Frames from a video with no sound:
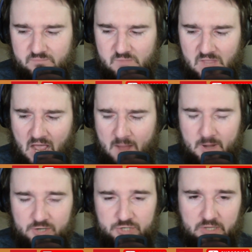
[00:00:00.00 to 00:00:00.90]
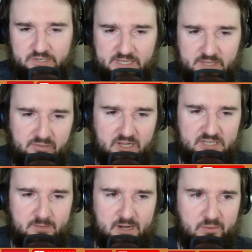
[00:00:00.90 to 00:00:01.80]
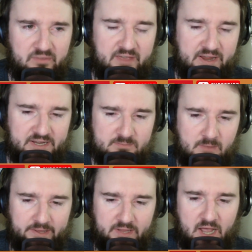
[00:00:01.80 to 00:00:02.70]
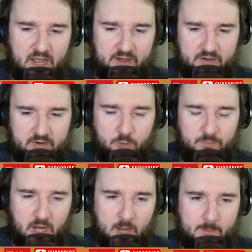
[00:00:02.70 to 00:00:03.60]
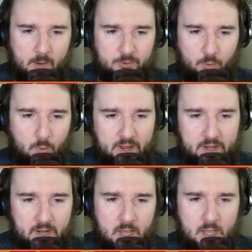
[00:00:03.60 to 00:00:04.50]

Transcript: I'd much rather take the plus money with Vegas money line and hope they come out with a win.